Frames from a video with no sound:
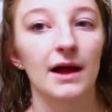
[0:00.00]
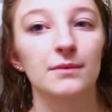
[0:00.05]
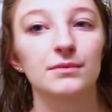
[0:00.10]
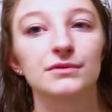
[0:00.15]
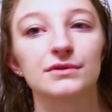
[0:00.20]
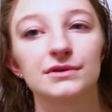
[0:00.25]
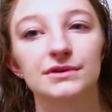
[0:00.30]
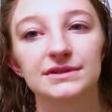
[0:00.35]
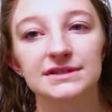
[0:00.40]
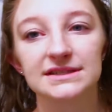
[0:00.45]
I
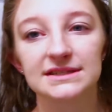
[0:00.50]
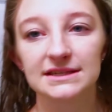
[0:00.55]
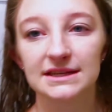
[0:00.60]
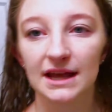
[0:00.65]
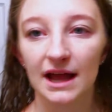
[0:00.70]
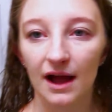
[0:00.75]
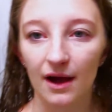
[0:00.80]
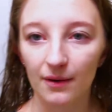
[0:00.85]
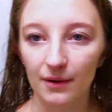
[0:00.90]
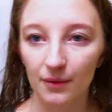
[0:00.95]
will
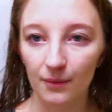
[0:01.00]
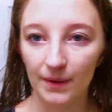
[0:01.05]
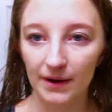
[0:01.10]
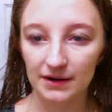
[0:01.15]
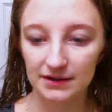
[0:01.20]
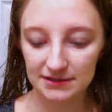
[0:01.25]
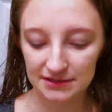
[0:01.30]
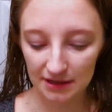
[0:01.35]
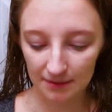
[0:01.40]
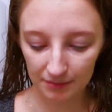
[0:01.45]
see how it
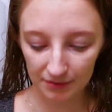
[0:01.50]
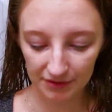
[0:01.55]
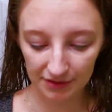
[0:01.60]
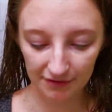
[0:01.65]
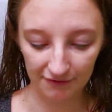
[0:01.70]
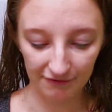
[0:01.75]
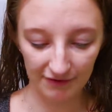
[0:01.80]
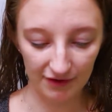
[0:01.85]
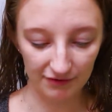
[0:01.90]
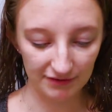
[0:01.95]
wears up
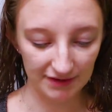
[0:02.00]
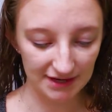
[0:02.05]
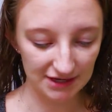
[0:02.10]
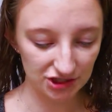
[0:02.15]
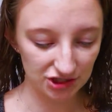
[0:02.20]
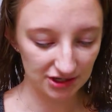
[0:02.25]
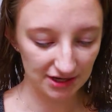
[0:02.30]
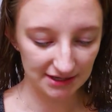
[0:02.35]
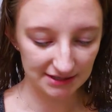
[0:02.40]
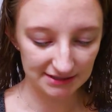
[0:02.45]
with the
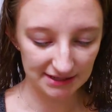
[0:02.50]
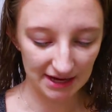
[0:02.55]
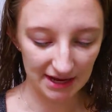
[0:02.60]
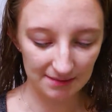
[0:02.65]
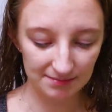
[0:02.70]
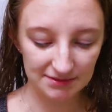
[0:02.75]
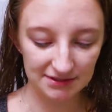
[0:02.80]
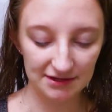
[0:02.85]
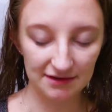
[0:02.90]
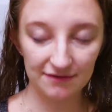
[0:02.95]
foundation on
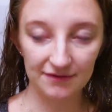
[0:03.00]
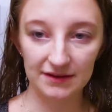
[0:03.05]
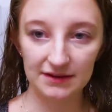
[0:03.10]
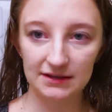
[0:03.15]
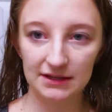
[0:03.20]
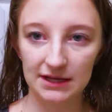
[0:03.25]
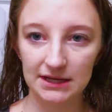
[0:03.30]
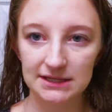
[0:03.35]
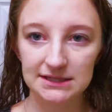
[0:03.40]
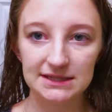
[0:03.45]
top, see if
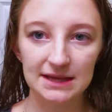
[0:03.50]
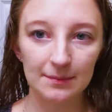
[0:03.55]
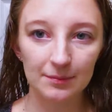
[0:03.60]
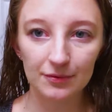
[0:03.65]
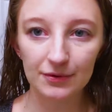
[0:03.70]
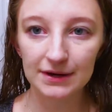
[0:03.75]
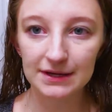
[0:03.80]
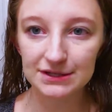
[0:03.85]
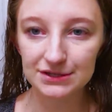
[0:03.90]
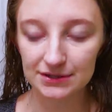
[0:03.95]
it like
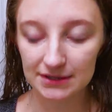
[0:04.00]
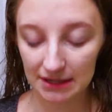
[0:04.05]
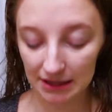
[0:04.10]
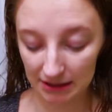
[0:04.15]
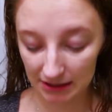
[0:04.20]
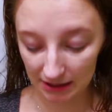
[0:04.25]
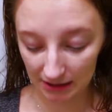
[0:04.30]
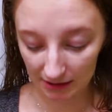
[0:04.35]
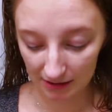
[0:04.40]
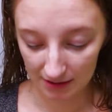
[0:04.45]
separates or
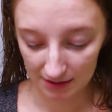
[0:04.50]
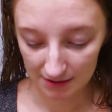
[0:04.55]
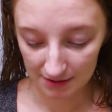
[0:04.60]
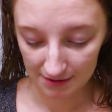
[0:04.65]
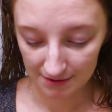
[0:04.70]
anything.